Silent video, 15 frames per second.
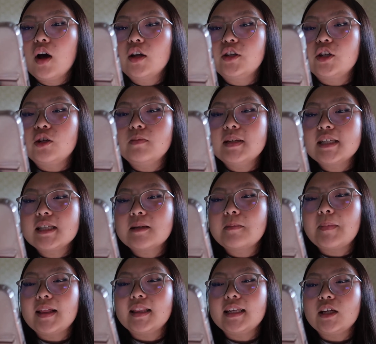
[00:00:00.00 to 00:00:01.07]
do you miss
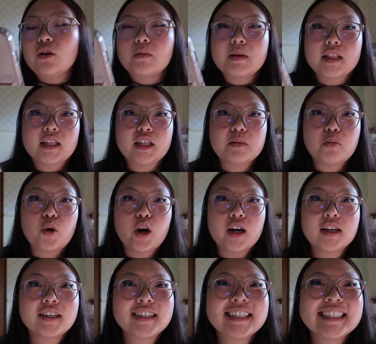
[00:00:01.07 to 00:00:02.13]
Melody or Melinda more?
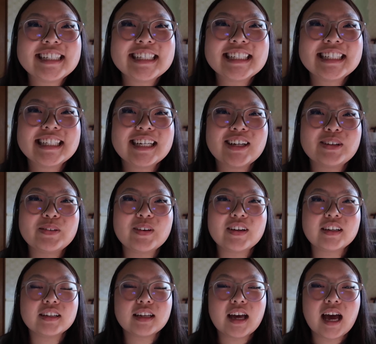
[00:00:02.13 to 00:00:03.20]

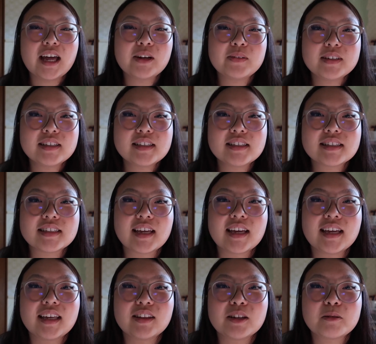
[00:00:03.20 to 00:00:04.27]
Well, I don't want to say
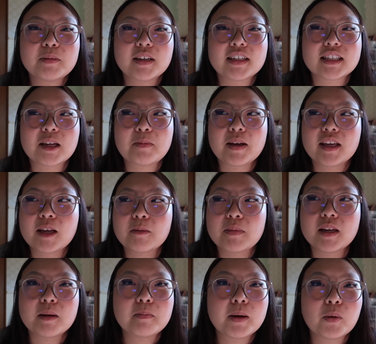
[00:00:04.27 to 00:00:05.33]
either because I might get
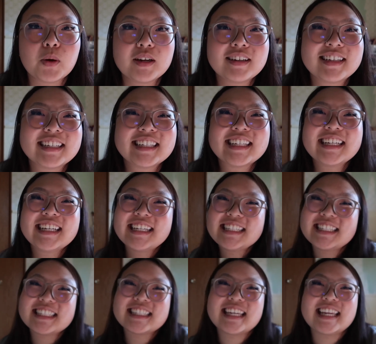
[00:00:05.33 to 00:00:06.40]
beat up by one.
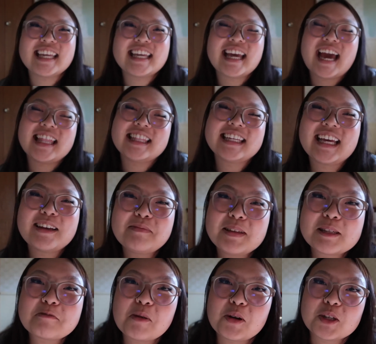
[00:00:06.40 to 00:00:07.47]
Just kidding. I think I
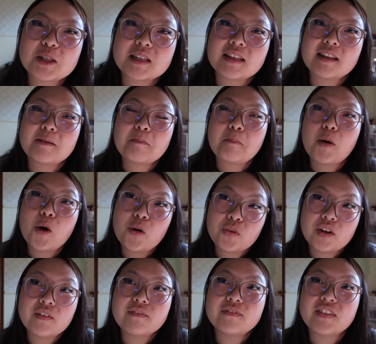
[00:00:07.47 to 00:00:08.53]
miss both
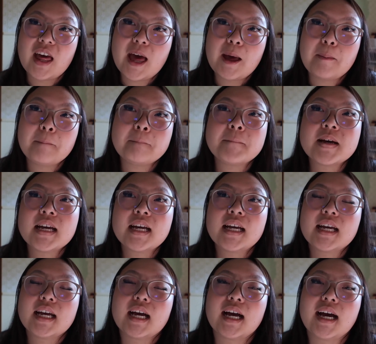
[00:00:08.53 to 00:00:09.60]
of them.
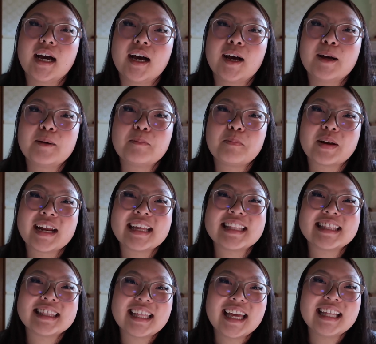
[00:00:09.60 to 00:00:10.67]
But I
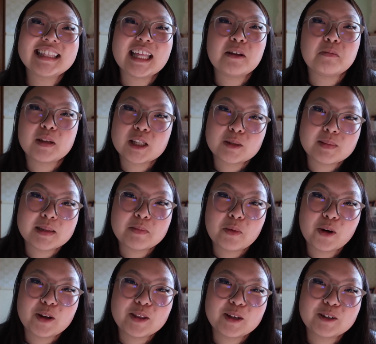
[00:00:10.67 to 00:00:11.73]
think they miss me
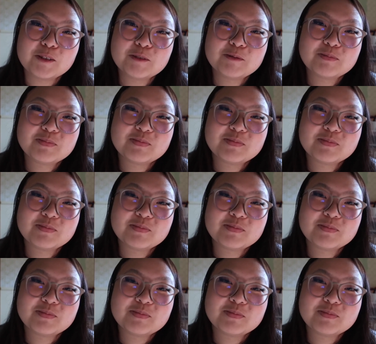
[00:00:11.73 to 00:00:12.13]
more though,